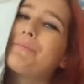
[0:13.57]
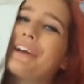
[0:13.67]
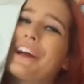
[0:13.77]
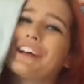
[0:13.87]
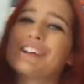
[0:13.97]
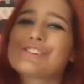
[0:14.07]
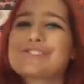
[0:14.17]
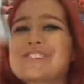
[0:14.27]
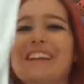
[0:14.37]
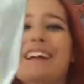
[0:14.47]
because
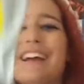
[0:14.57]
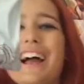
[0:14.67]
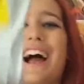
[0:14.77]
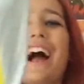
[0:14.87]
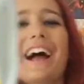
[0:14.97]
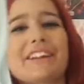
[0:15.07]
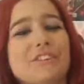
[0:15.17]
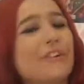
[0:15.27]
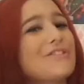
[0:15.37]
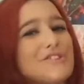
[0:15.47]
I
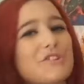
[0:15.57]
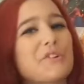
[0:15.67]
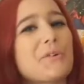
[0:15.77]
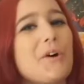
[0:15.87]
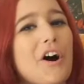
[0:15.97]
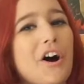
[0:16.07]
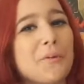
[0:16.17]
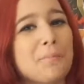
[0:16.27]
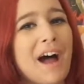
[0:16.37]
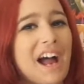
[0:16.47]
told you
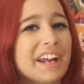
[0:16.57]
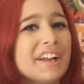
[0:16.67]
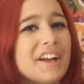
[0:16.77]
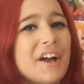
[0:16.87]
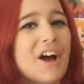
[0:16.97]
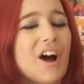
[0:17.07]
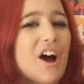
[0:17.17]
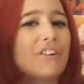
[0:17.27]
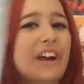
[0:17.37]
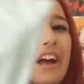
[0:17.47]
on my
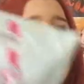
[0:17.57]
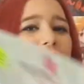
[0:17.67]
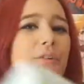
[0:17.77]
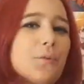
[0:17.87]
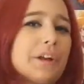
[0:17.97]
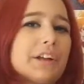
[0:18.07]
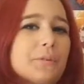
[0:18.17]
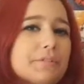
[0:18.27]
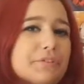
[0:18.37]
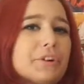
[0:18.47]
Anka wig
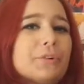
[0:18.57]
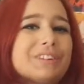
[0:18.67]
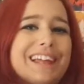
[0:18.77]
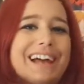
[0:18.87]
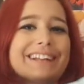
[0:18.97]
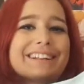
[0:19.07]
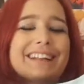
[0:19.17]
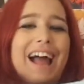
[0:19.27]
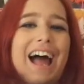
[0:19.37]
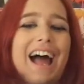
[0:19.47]
review that
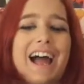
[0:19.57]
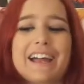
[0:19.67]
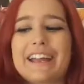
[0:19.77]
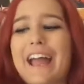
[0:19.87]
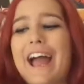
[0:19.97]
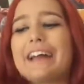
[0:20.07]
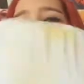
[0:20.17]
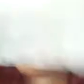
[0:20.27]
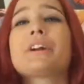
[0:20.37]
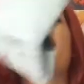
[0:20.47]
I had
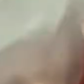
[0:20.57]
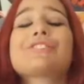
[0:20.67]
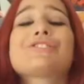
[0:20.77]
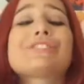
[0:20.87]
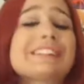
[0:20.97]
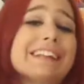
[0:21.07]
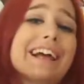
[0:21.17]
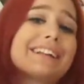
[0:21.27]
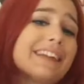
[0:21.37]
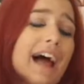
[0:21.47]
three wigs
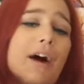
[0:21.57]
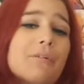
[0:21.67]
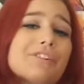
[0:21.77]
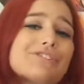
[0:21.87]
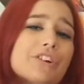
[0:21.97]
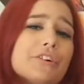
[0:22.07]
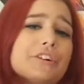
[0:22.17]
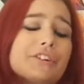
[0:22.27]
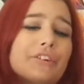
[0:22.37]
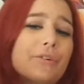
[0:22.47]
that I was
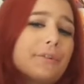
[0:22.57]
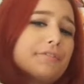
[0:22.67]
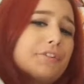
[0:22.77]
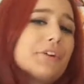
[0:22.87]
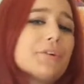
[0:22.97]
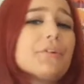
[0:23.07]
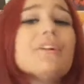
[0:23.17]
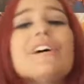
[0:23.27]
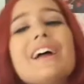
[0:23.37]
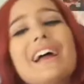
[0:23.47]
going to review
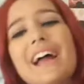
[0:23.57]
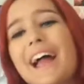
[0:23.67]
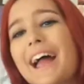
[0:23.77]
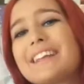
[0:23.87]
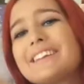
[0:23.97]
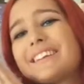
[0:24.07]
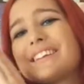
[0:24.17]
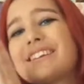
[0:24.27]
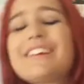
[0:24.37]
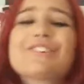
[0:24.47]
and
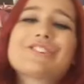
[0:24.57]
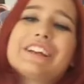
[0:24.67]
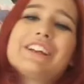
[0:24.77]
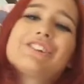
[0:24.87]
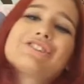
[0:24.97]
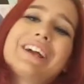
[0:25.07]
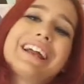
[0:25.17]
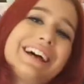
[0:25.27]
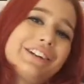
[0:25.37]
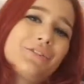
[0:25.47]
this is
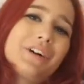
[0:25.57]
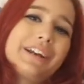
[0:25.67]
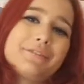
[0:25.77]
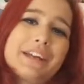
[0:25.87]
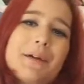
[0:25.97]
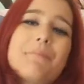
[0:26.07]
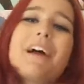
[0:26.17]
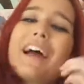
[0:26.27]
another one of them.